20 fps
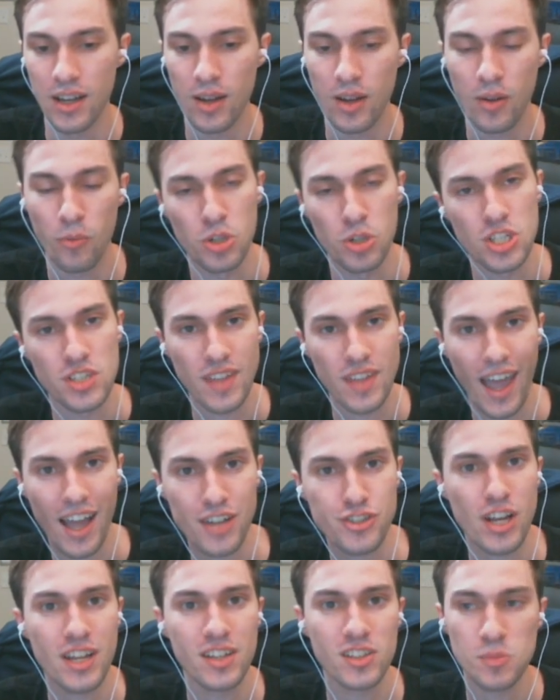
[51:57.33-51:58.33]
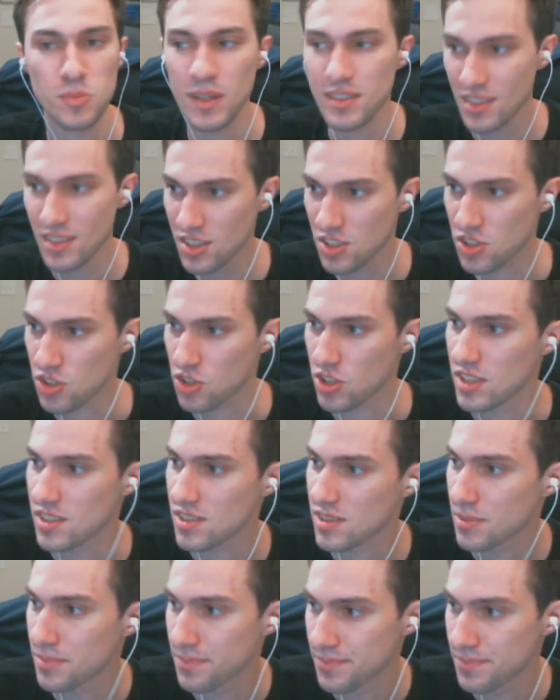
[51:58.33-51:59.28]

which is Agile Space Industries.